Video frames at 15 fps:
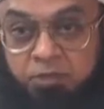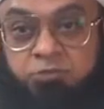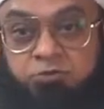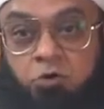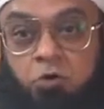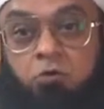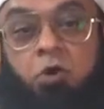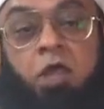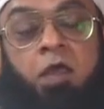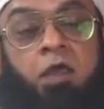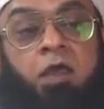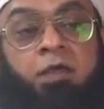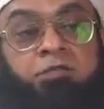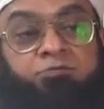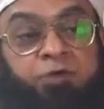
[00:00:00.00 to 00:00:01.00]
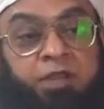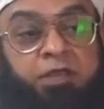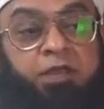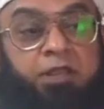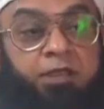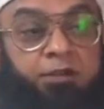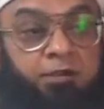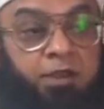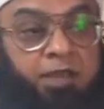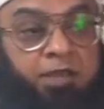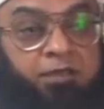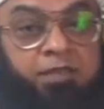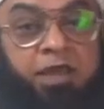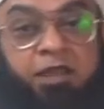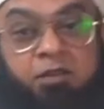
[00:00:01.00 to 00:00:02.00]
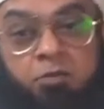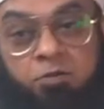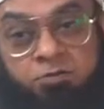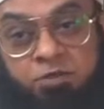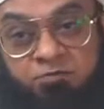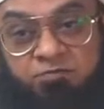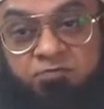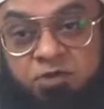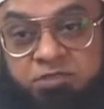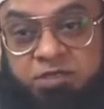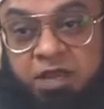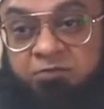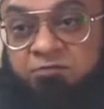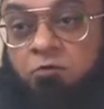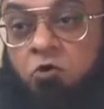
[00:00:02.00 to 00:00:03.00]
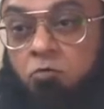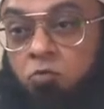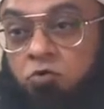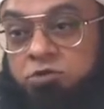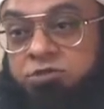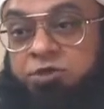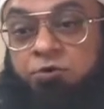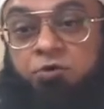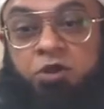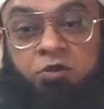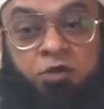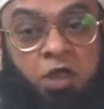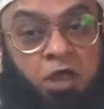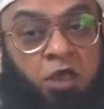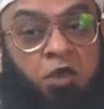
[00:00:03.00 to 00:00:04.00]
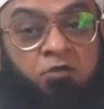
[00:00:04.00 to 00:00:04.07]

So, it's very clear that the first and foremost duty